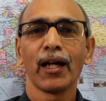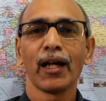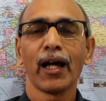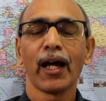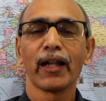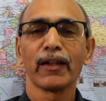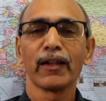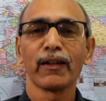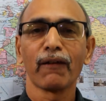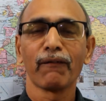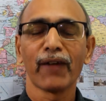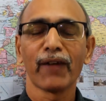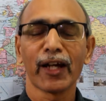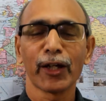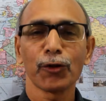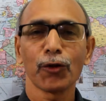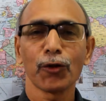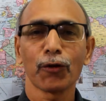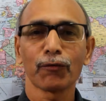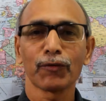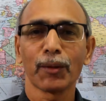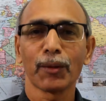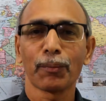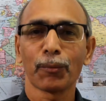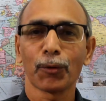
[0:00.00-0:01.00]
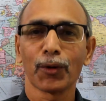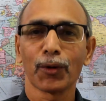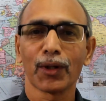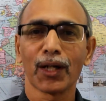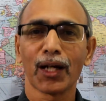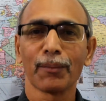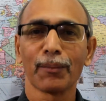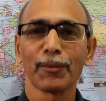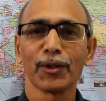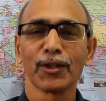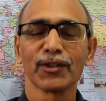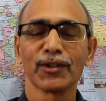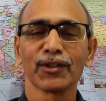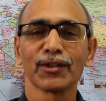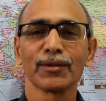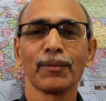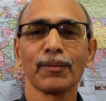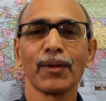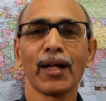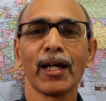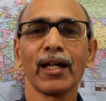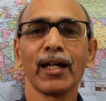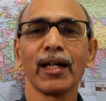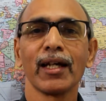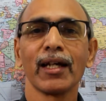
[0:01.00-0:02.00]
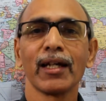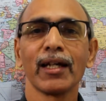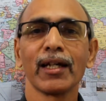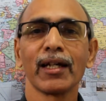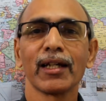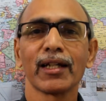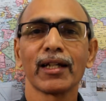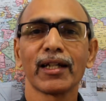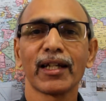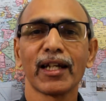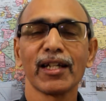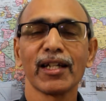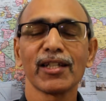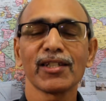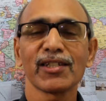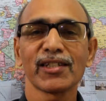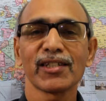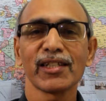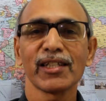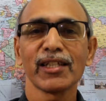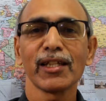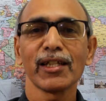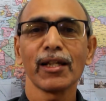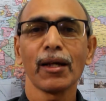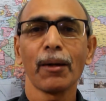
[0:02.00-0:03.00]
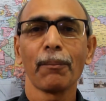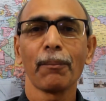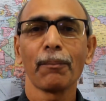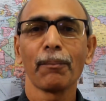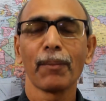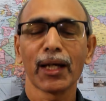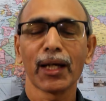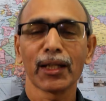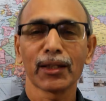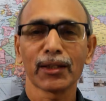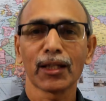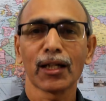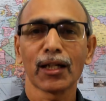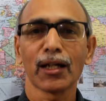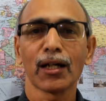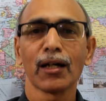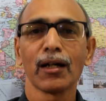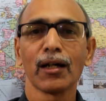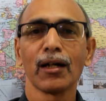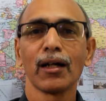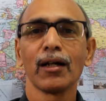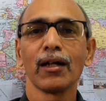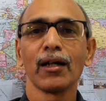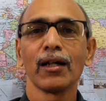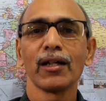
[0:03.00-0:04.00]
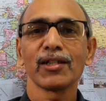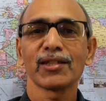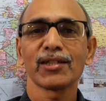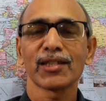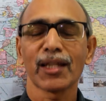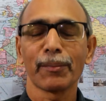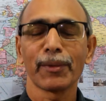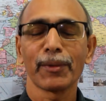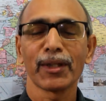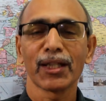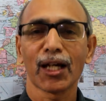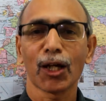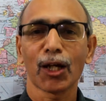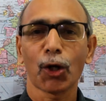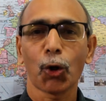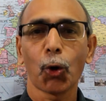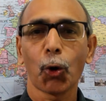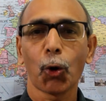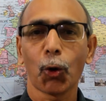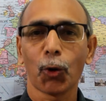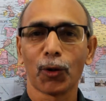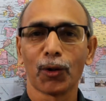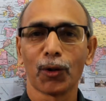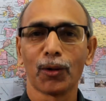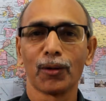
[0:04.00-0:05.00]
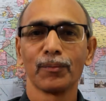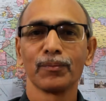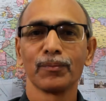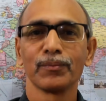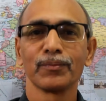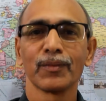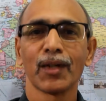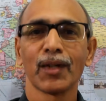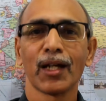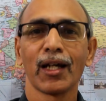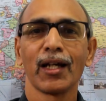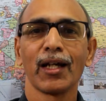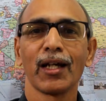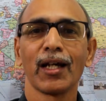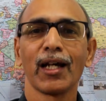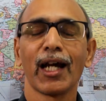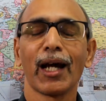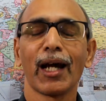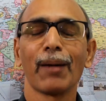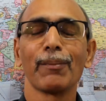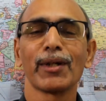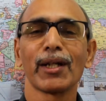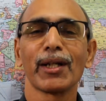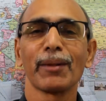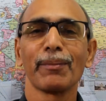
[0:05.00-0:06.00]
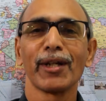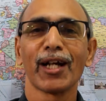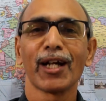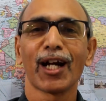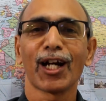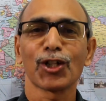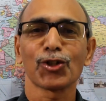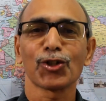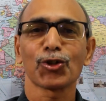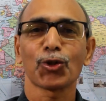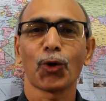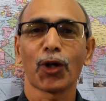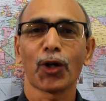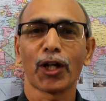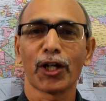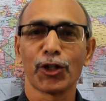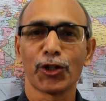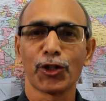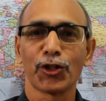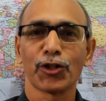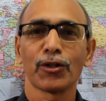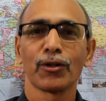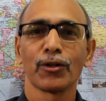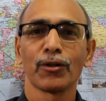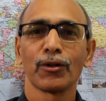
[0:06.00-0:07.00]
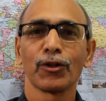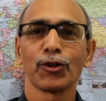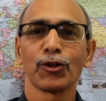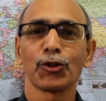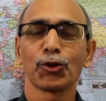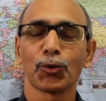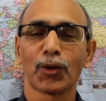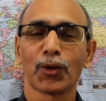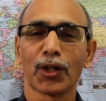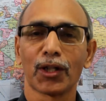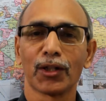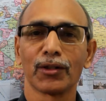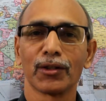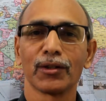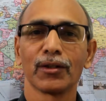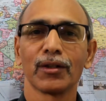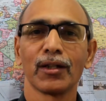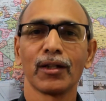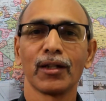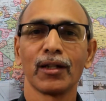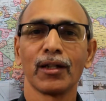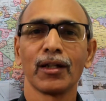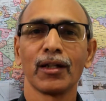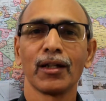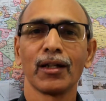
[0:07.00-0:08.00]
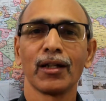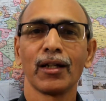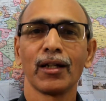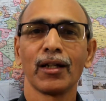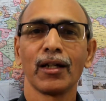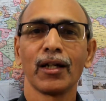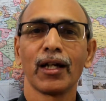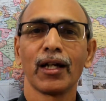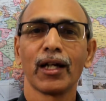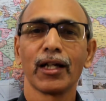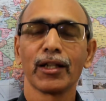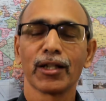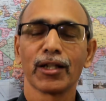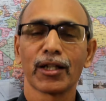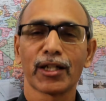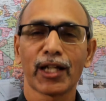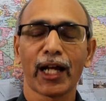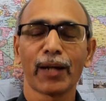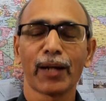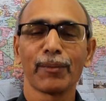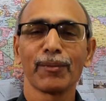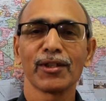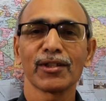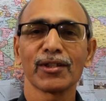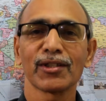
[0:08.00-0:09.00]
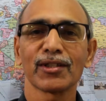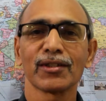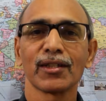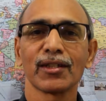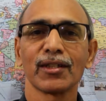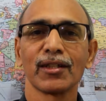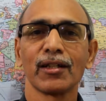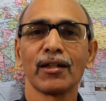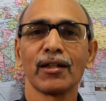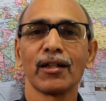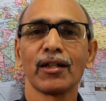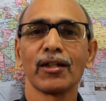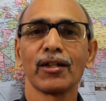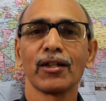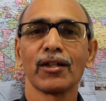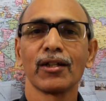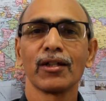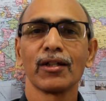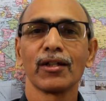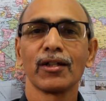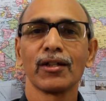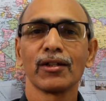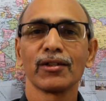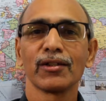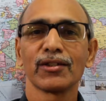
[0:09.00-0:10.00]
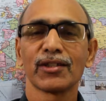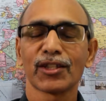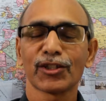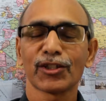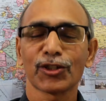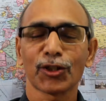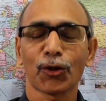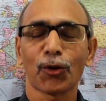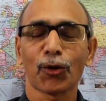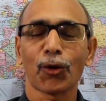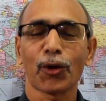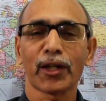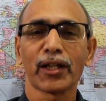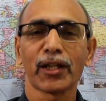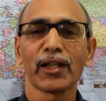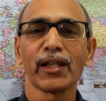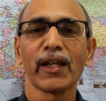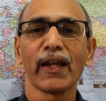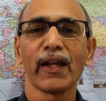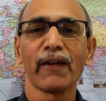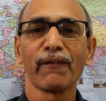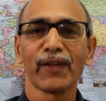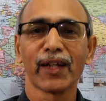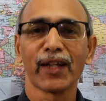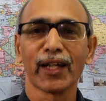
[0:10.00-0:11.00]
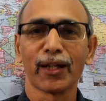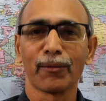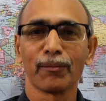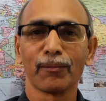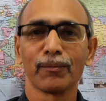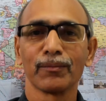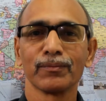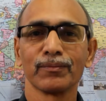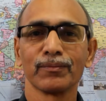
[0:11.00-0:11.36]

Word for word: and the venue of the program is KC Mehta Seminar Hall, MTB Arts College, Surat and the time is 6 o'clock in the evening.